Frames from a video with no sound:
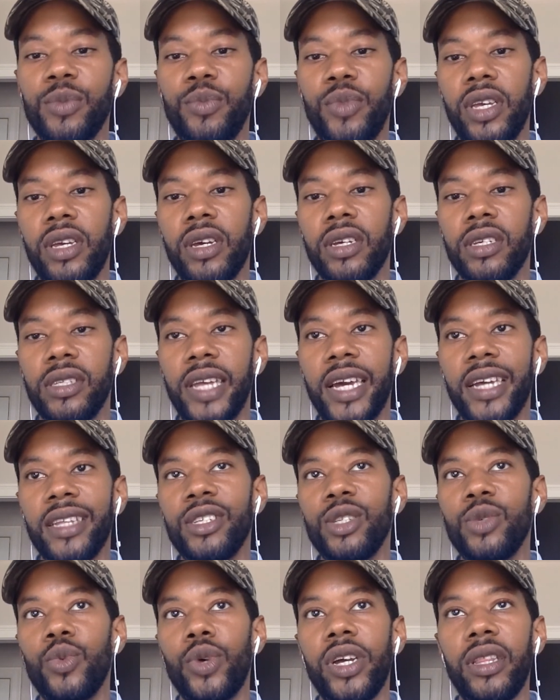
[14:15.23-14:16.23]
because that
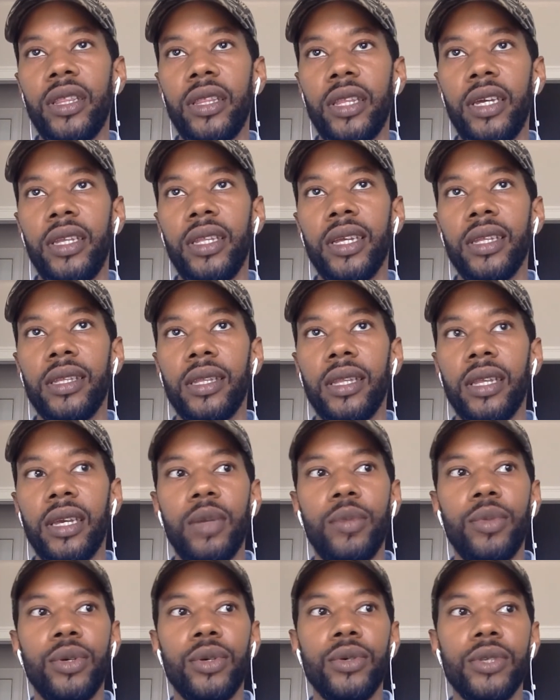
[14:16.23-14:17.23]
is one thing that the
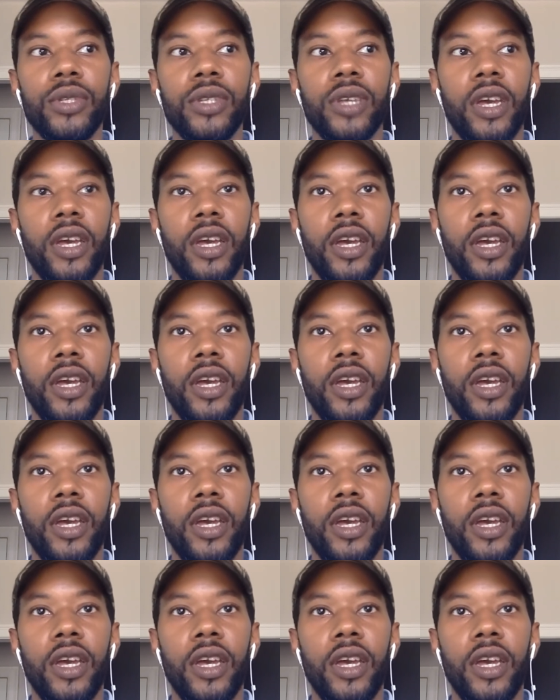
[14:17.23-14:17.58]
labels